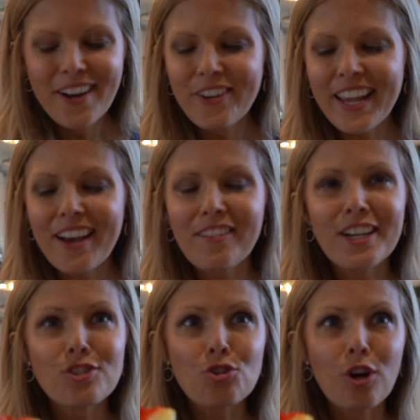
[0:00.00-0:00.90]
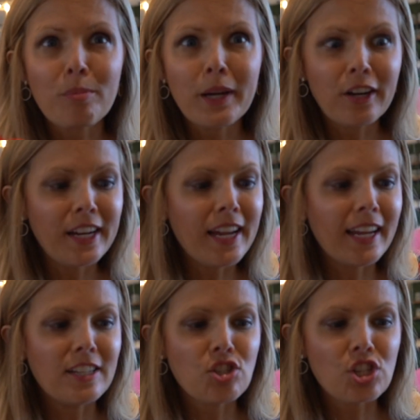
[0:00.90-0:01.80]
We have strawberry
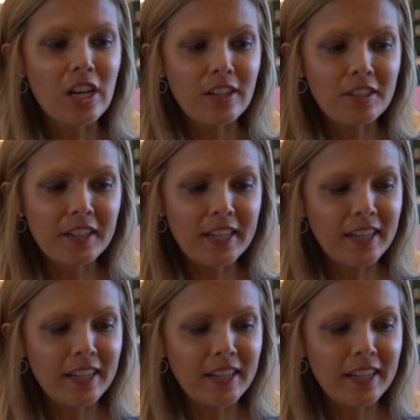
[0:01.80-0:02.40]
and cherry,